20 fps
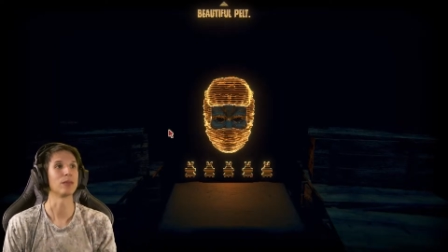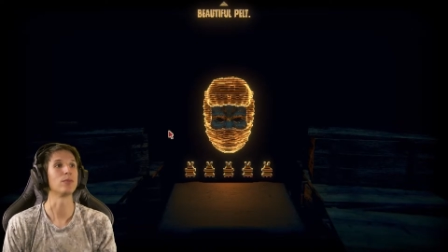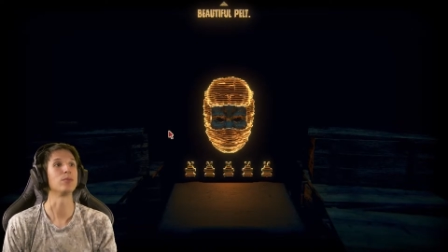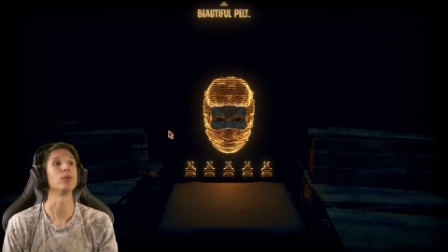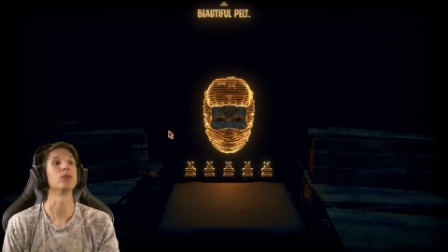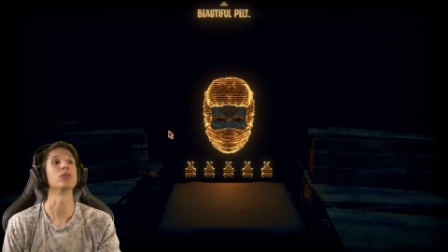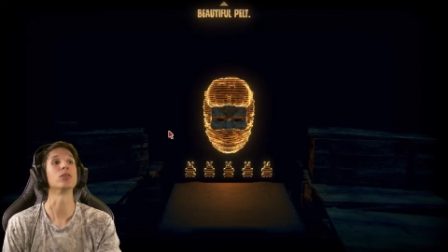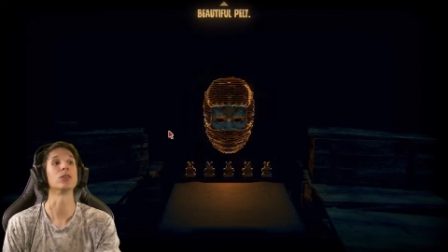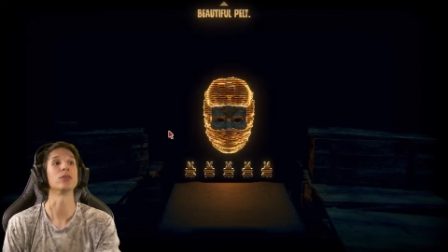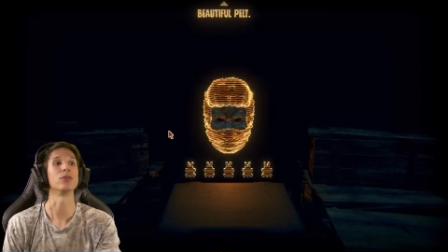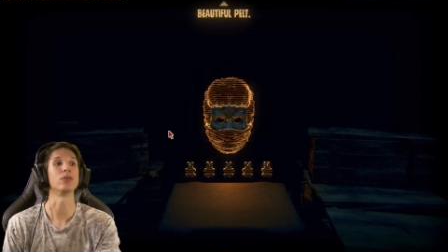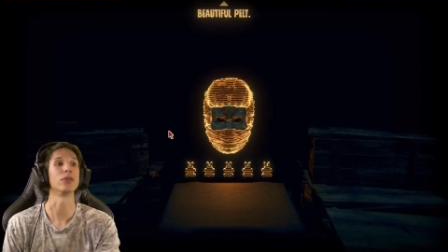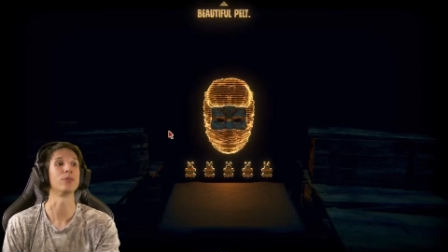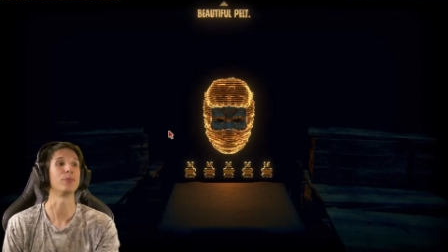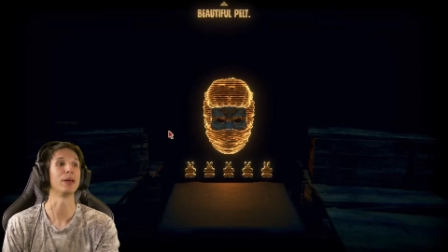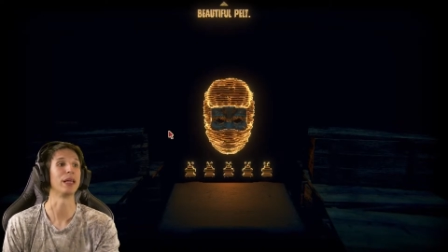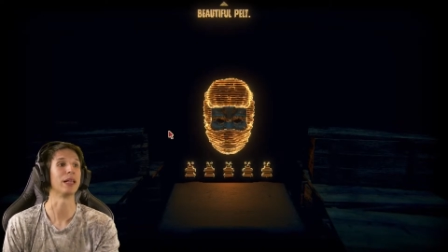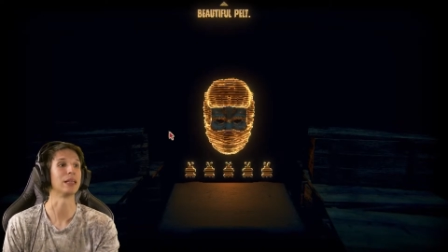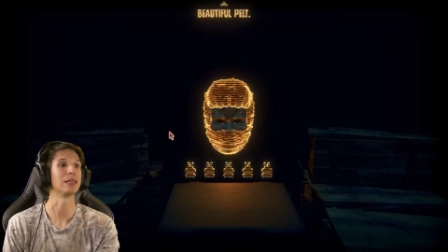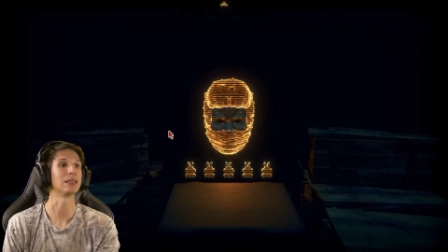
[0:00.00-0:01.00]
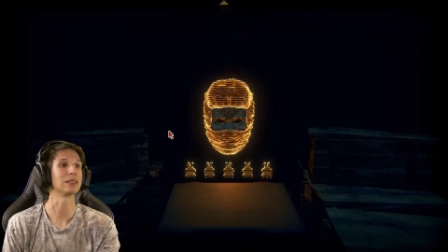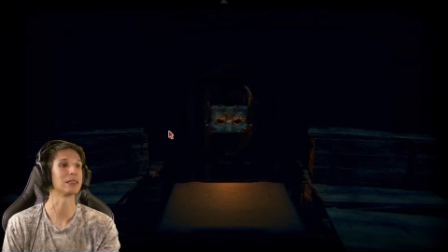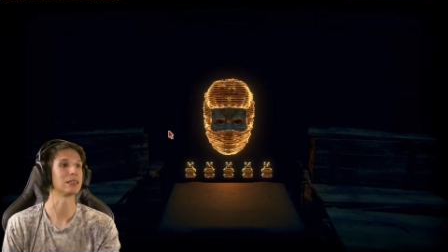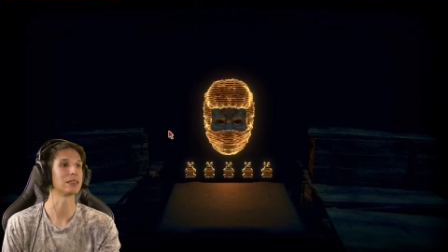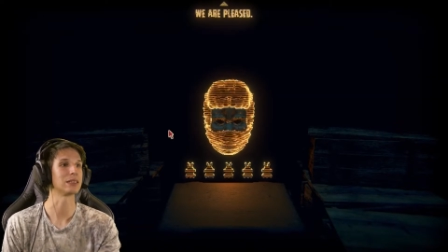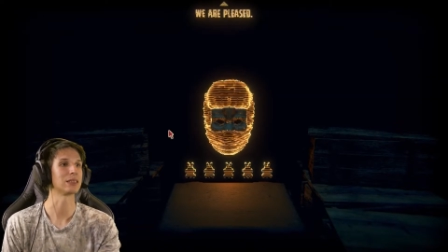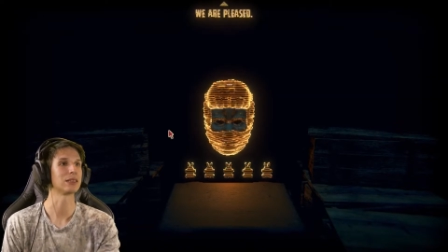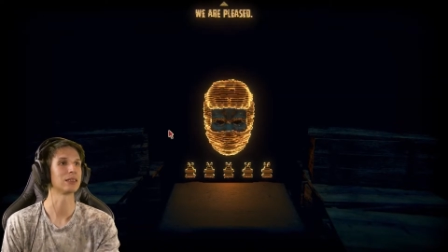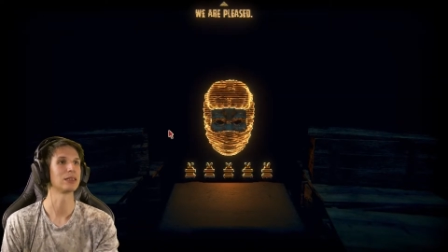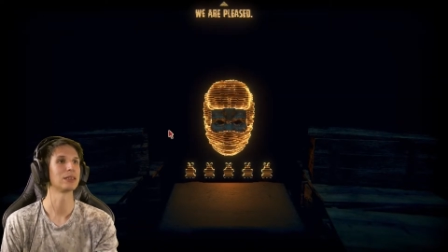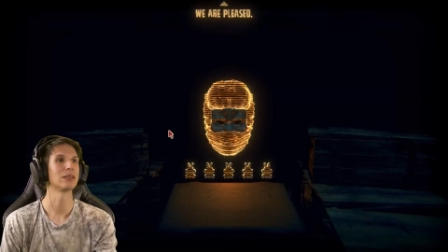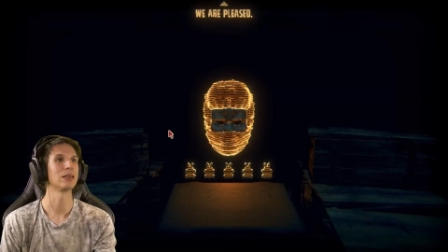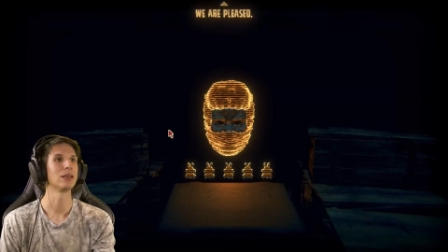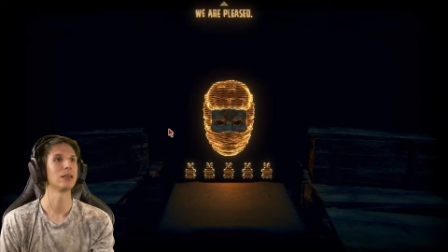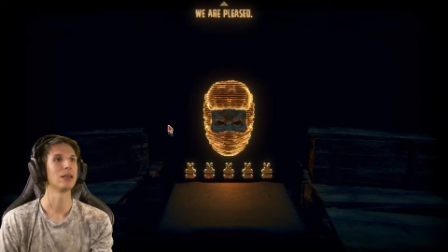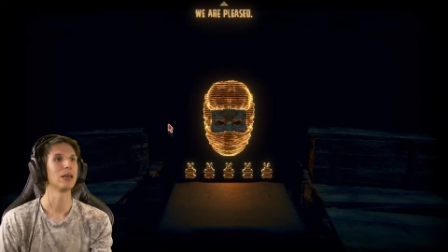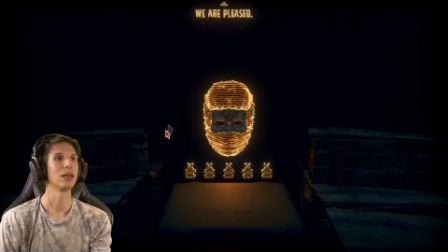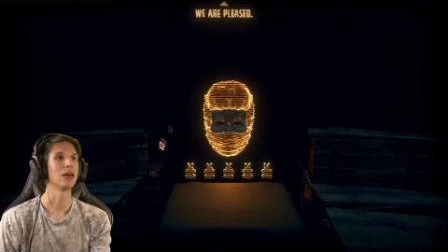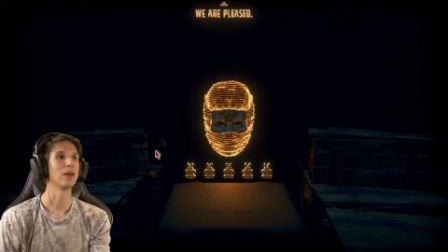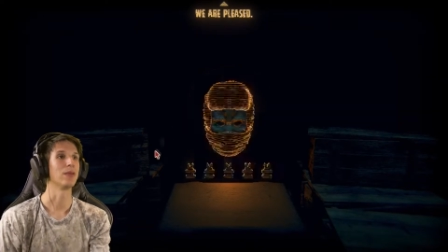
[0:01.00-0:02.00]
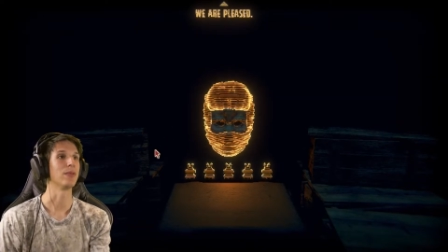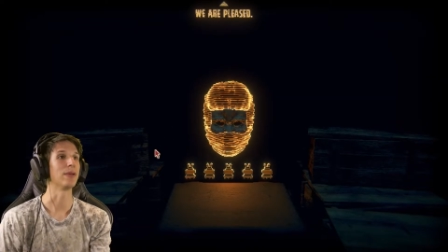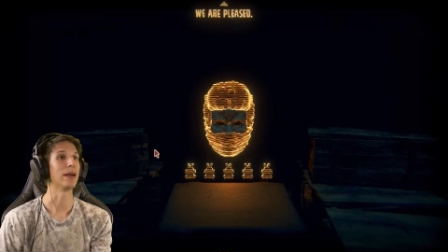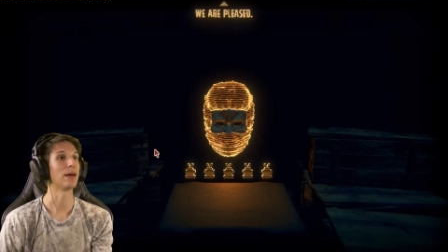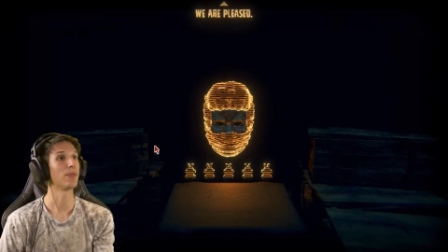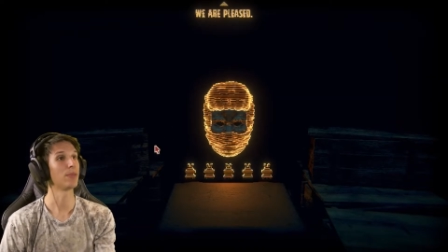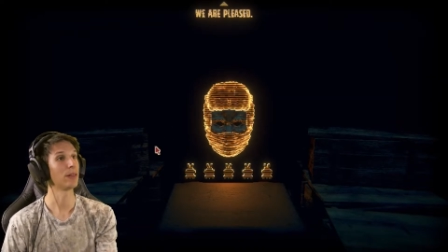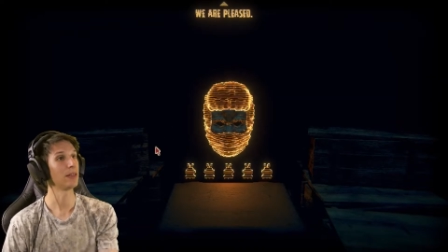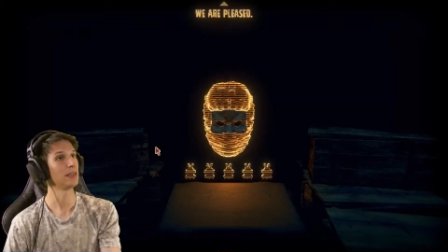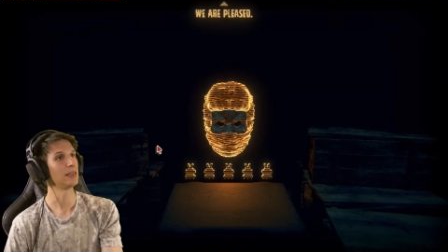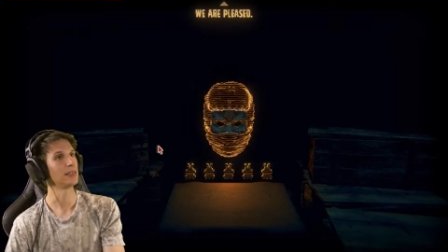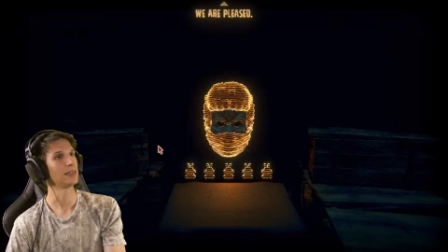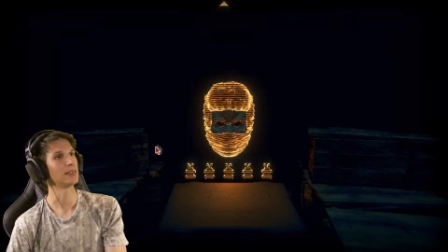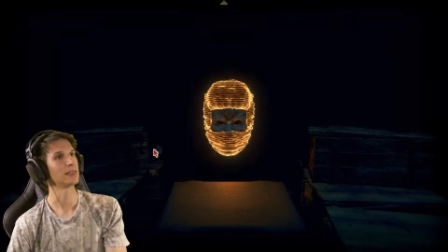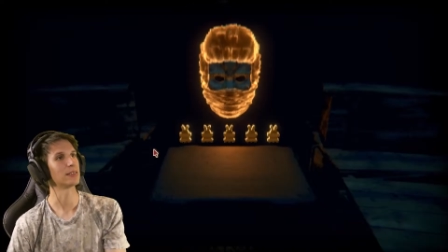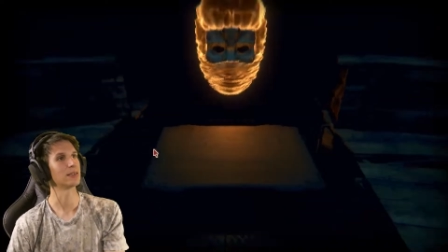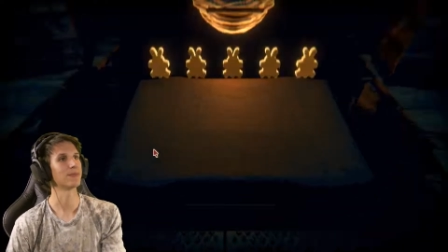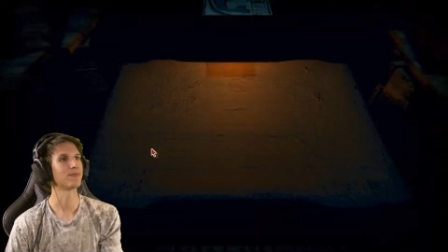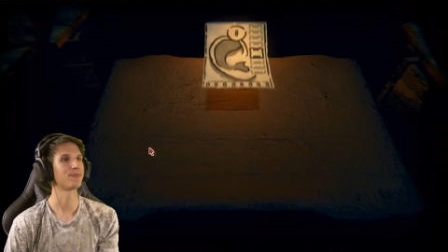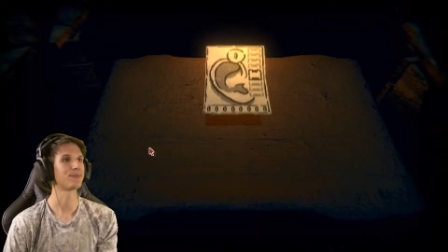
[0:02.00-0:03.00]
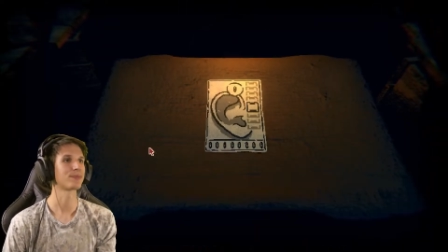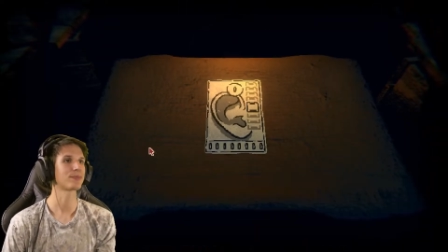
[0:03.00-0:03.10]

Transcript: Beautiful pelts. We are pleased.